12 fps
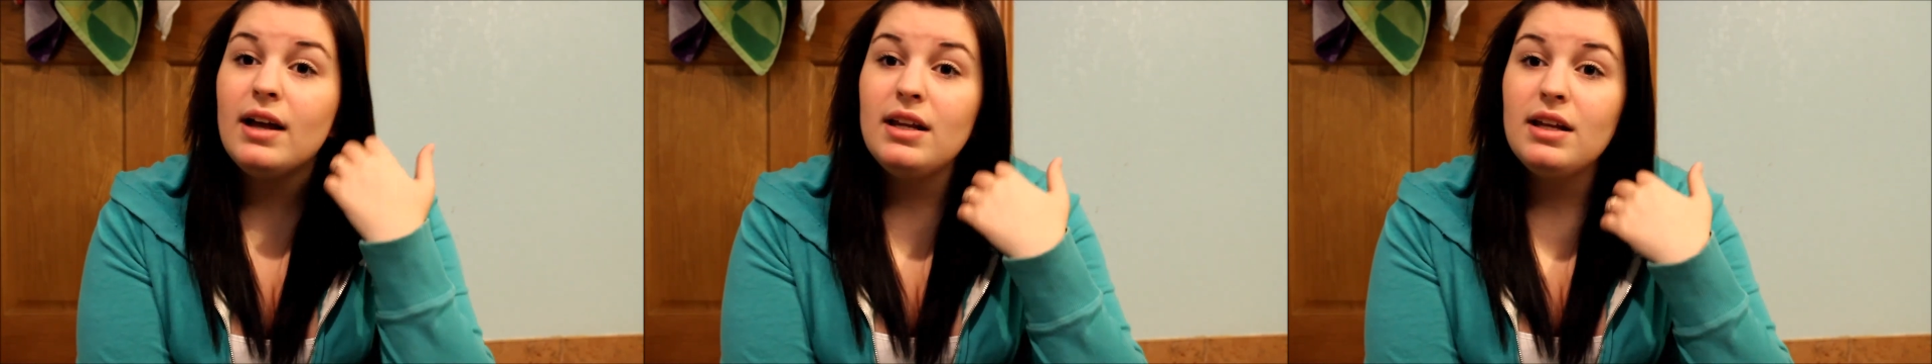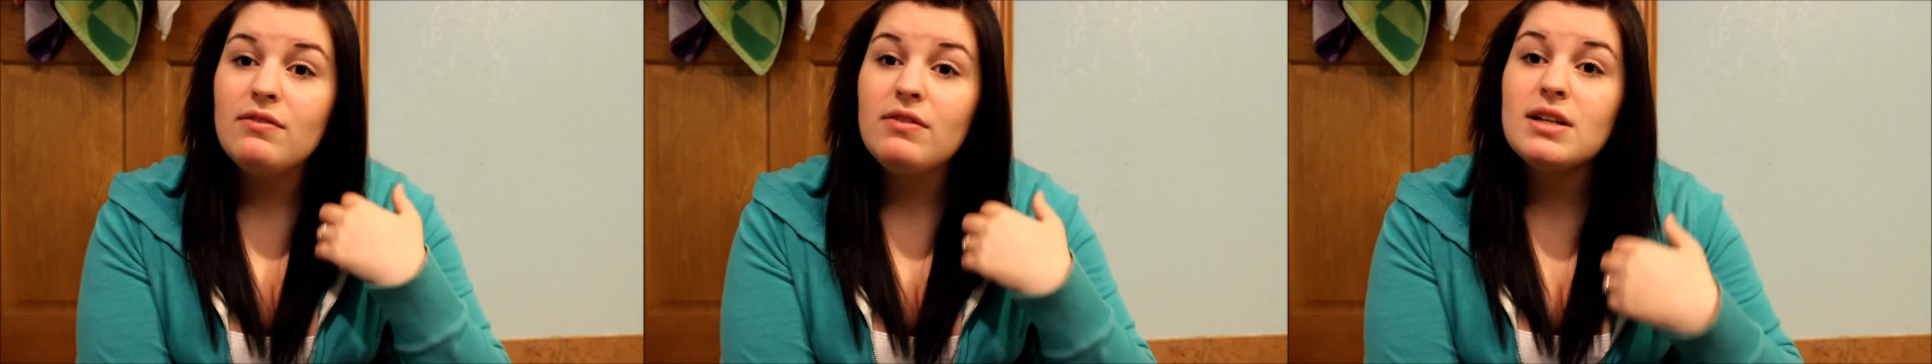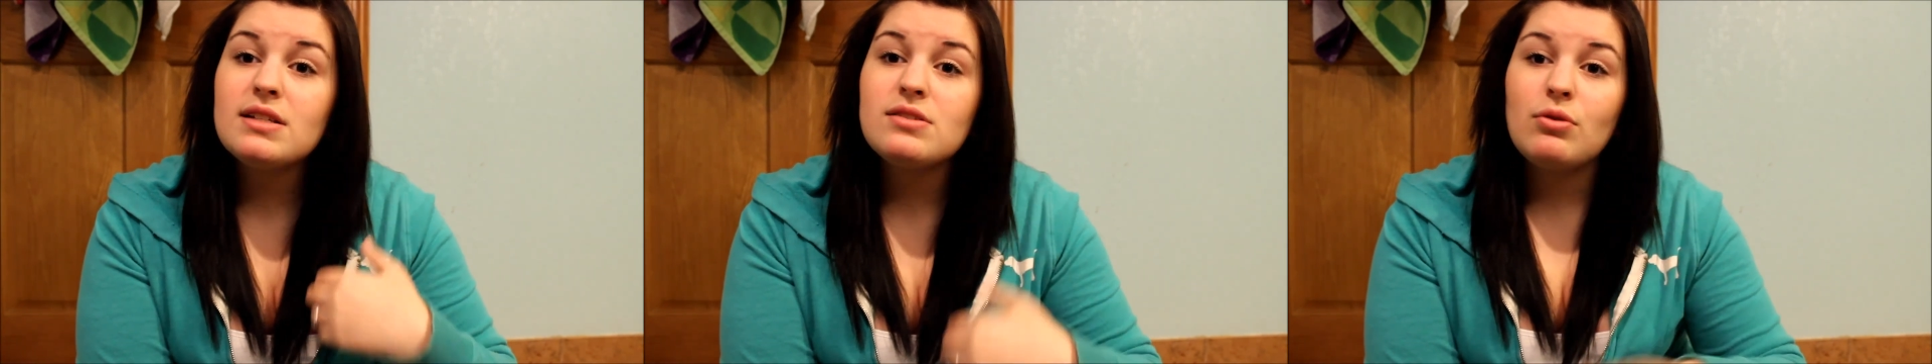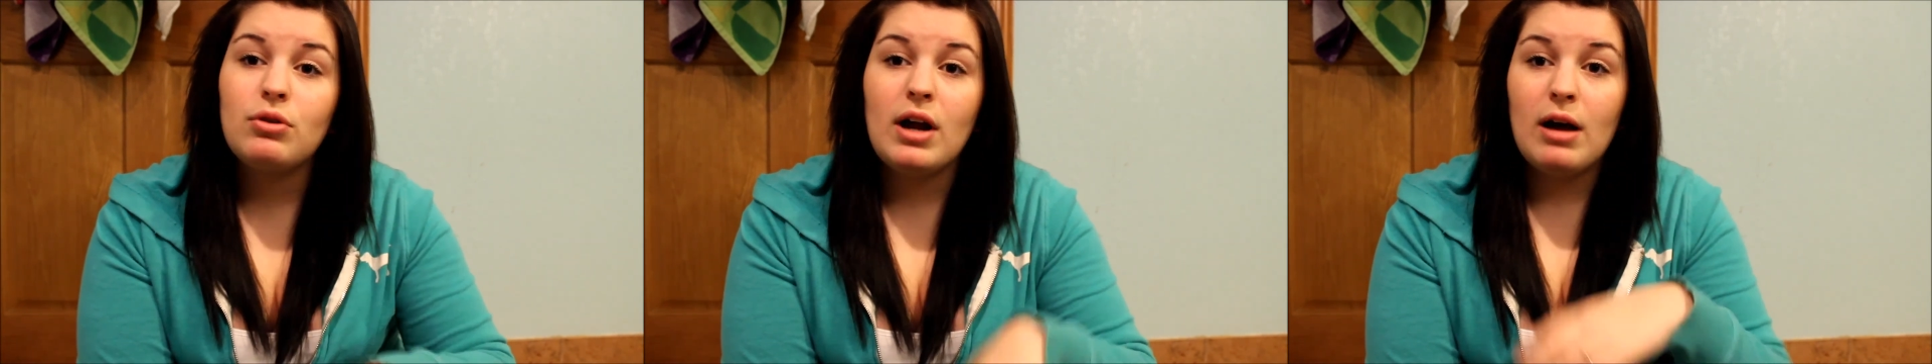any of this
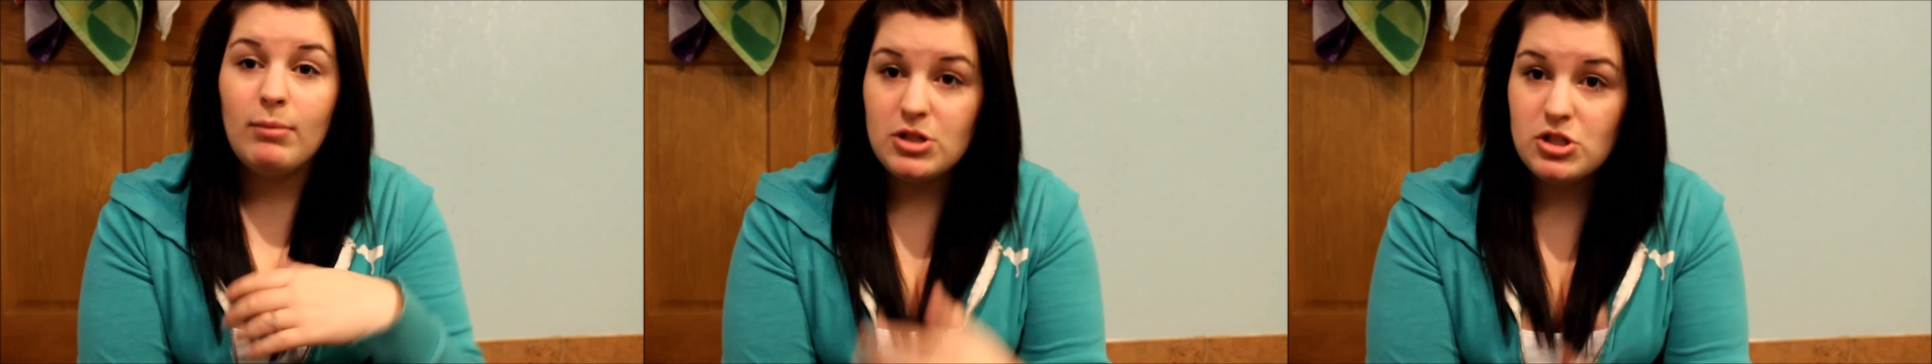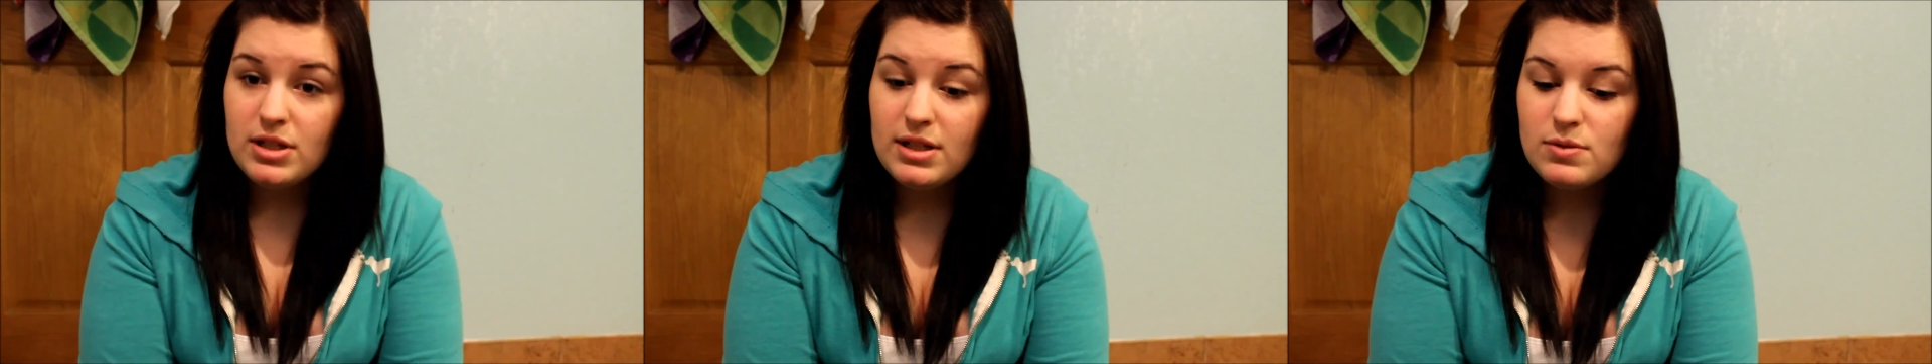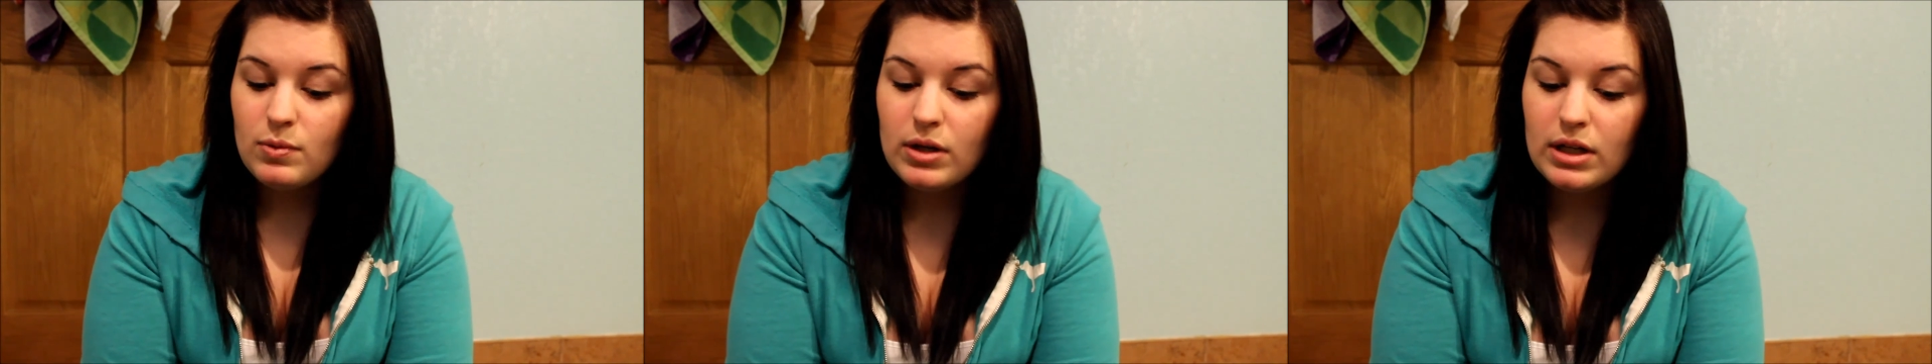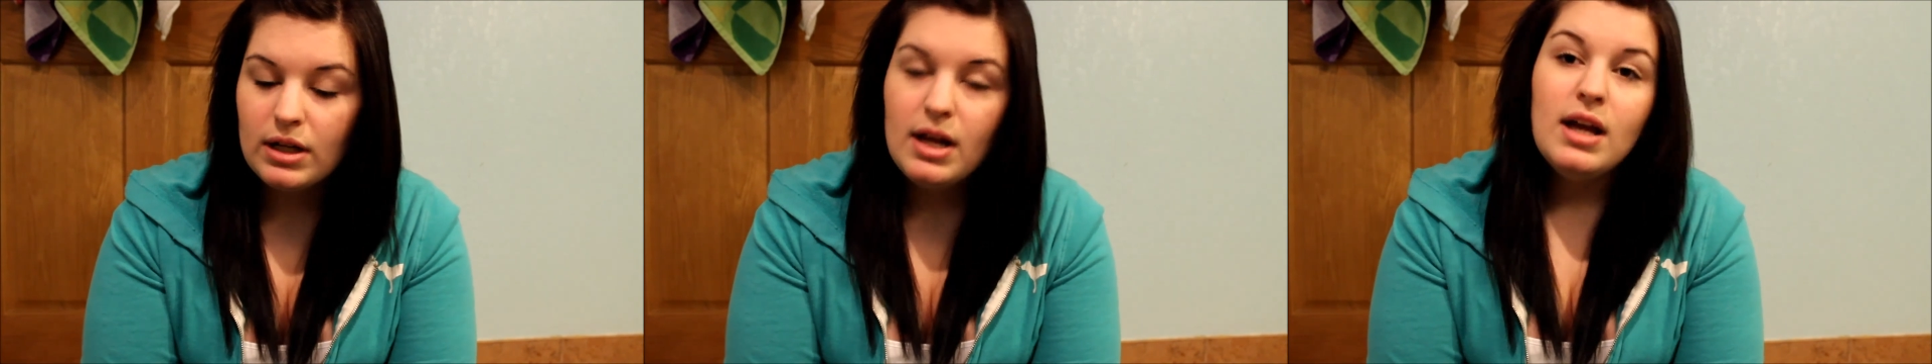or how much things
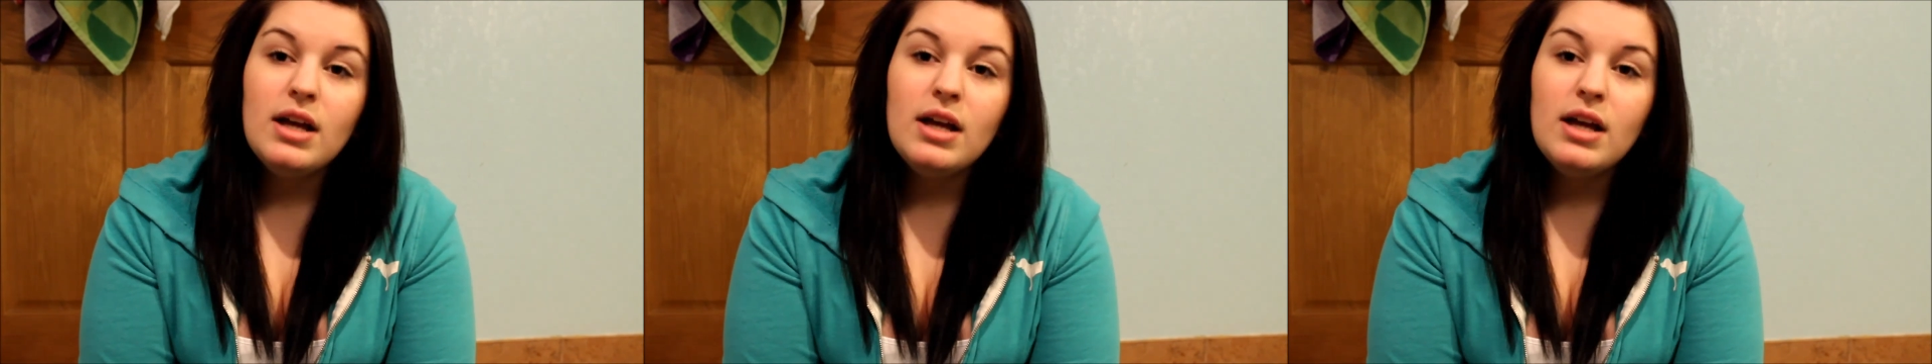were,